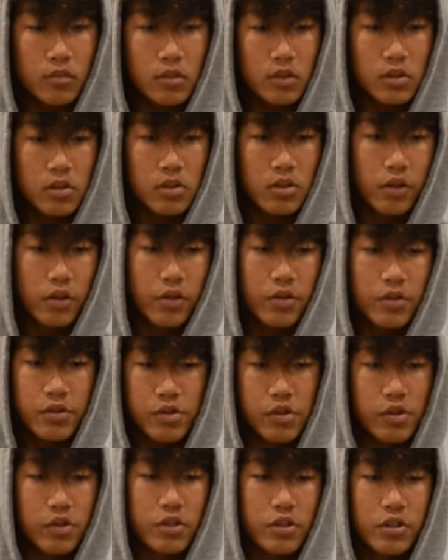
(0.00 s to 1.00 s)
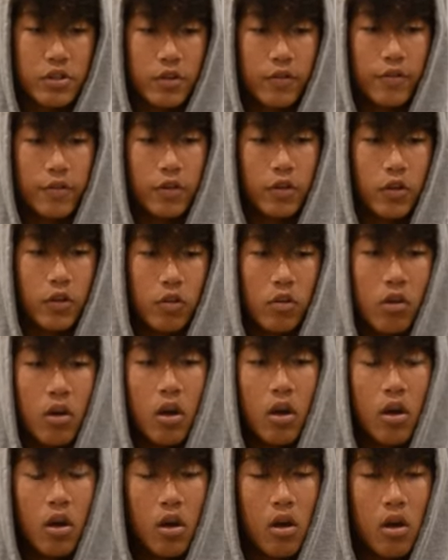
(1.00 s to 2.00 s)
So those are just a few
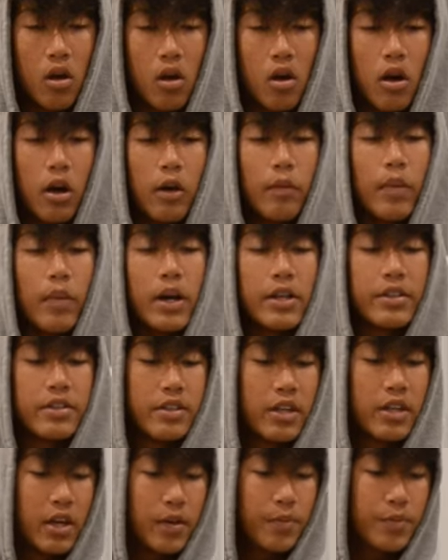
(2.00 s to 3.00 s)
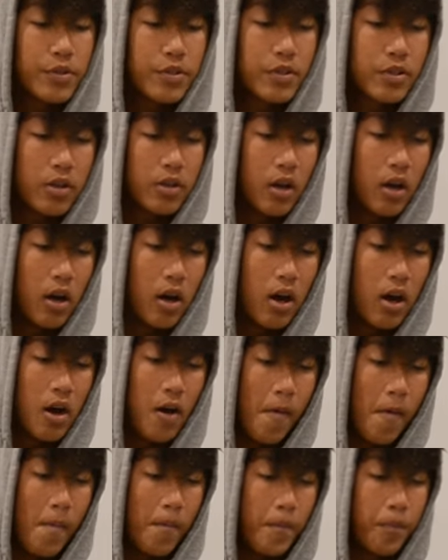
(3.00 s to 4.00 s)
of my tips.
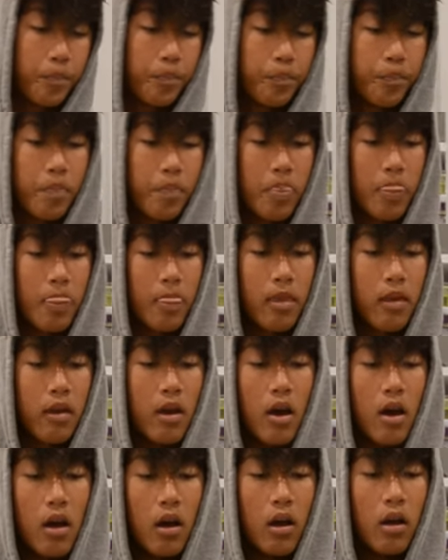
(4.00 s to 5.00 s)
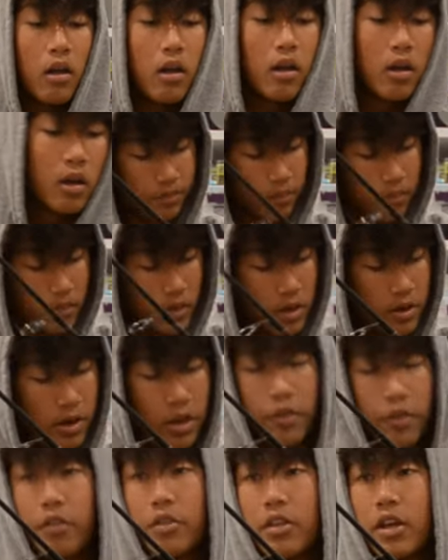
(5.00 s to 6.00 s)
Yeah.
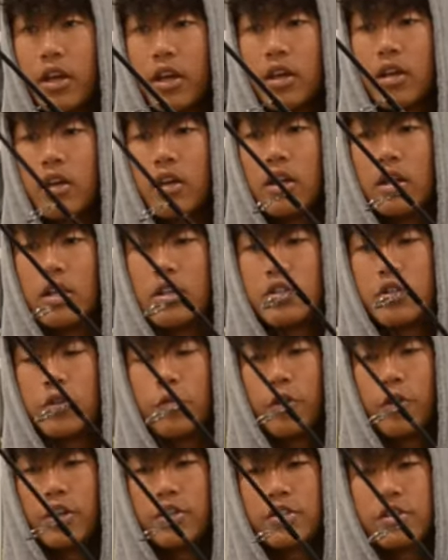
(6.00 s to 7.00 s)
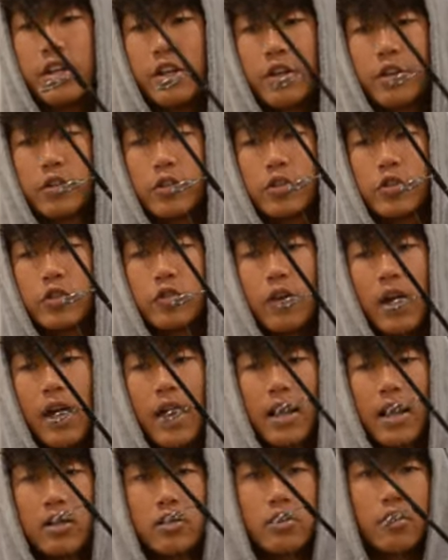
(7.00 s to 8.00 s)
Another thing is you want to set your
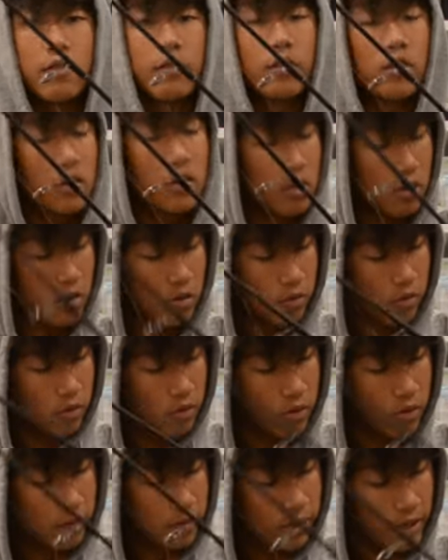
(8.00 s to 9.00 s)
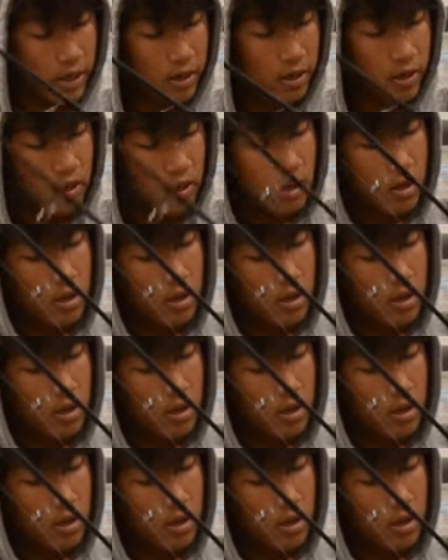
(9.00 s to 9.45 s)
drag. So I forgot to go over that.